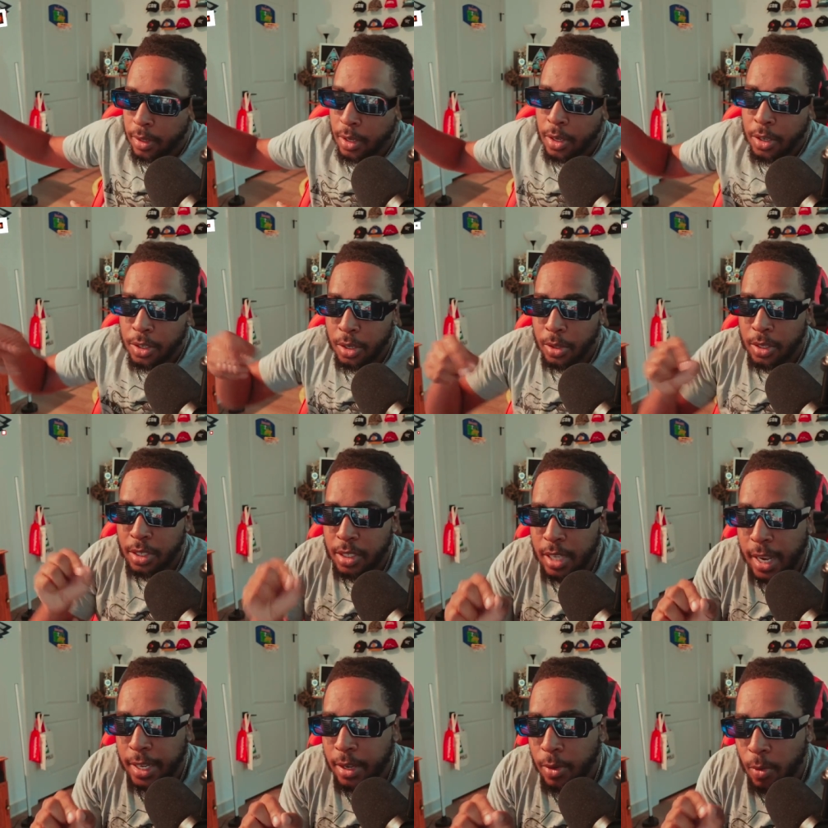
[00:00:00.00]
So the
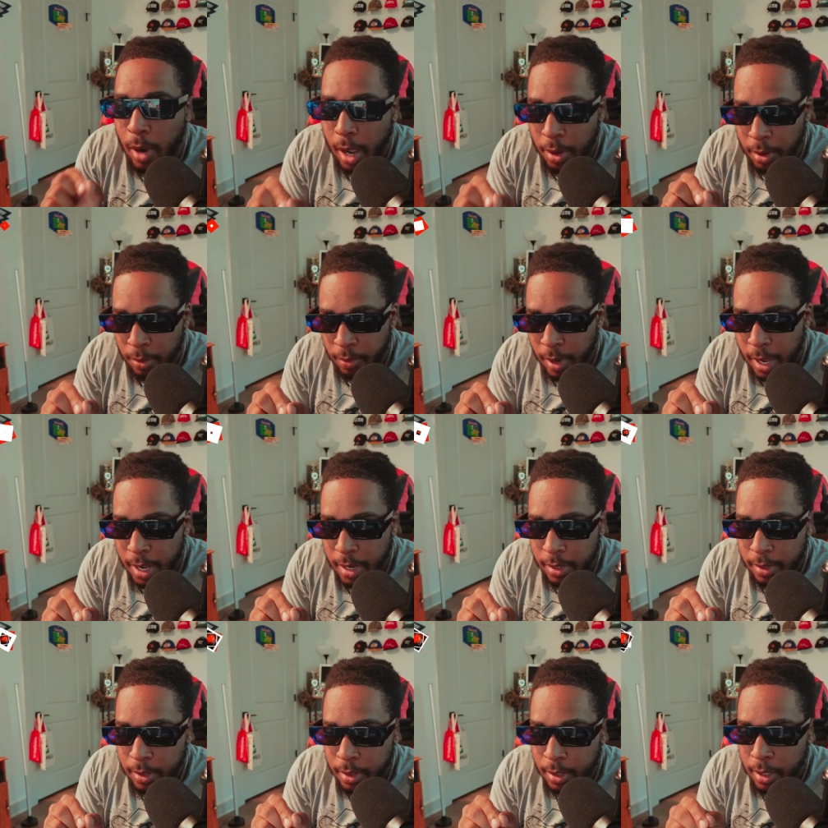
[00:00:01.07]
second Wilder fight
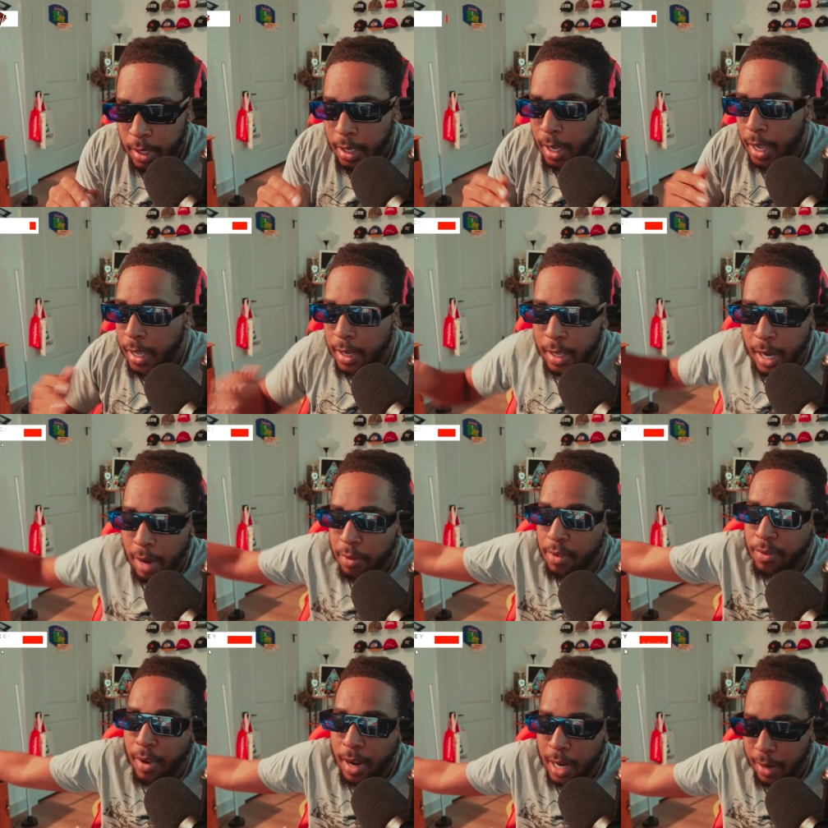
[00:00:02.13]
and then every
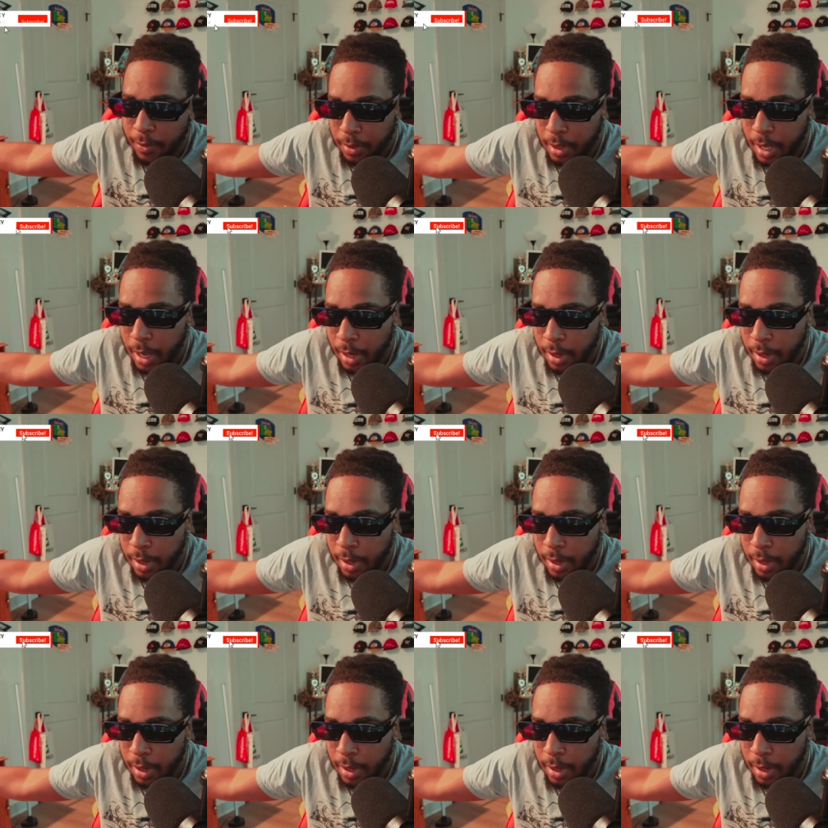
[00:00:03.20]
fight after that.